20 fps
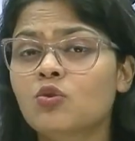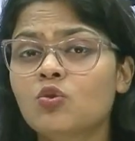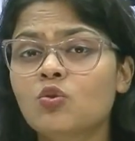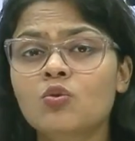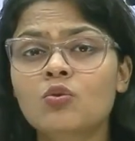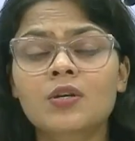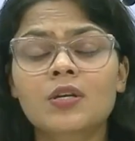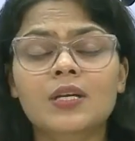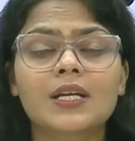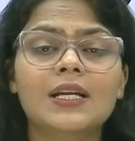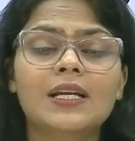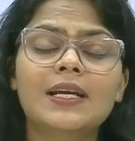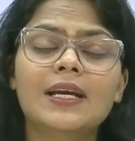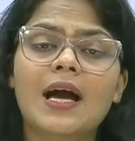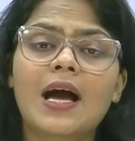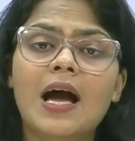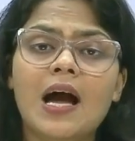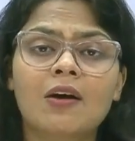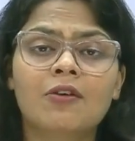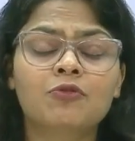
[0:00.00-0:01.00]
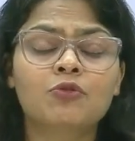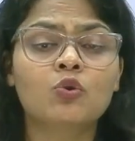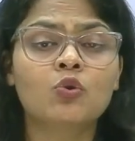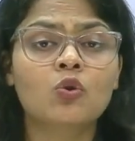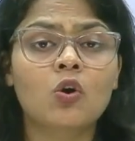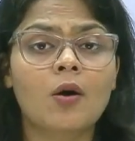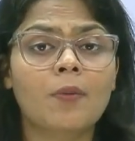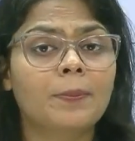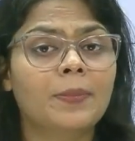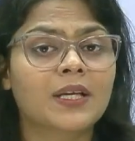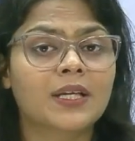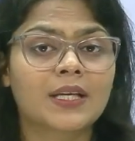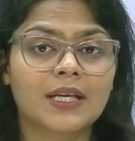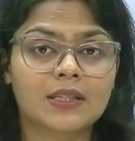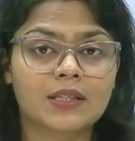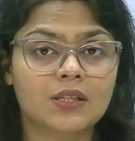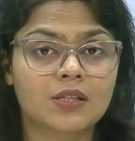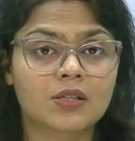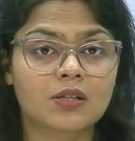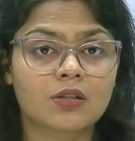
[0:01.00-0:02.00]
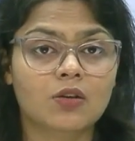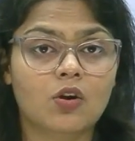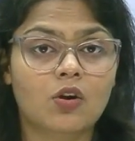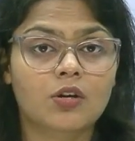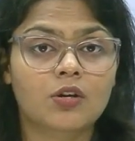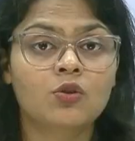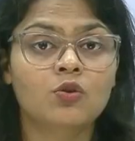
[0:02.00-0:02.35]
You don't really have to complicate it a lot.